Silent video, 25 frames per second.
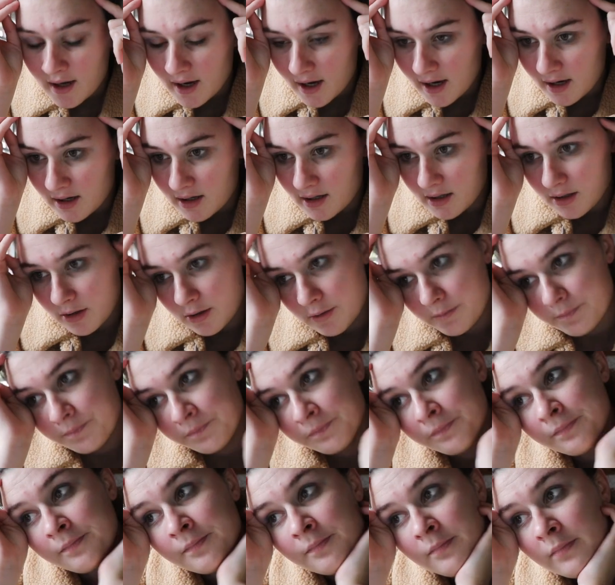Um,
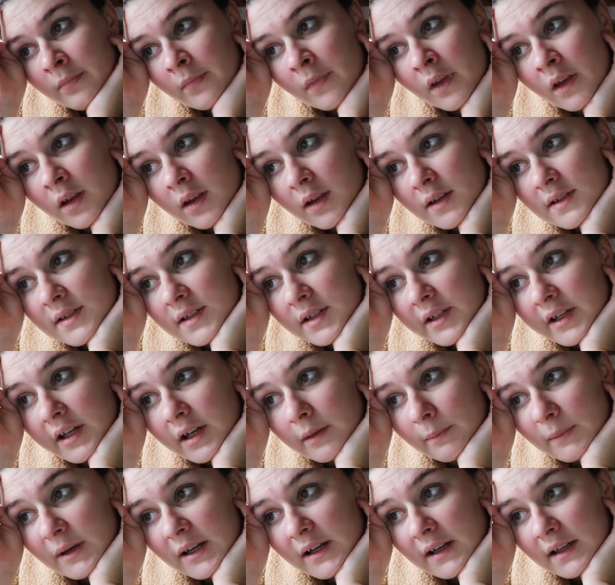so
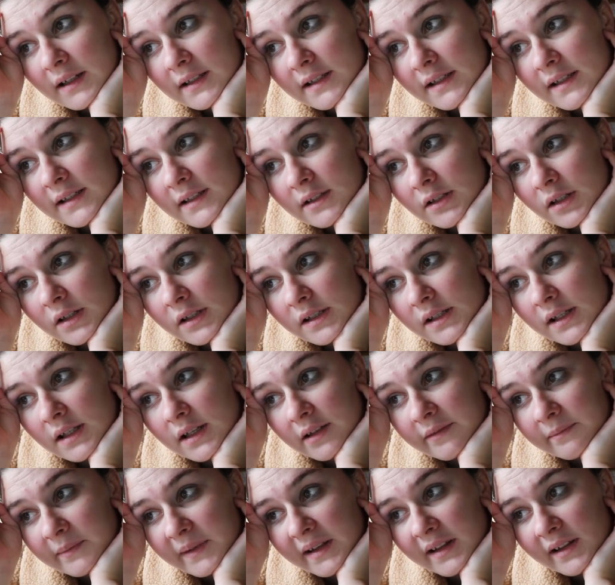yeah, my auntie is going to
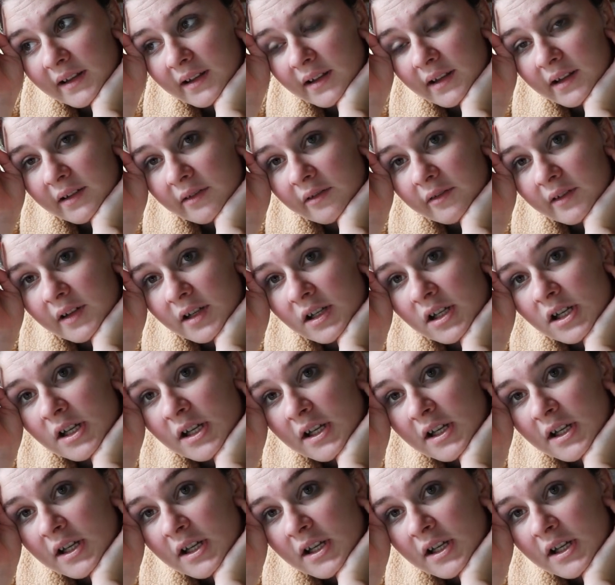give me a lift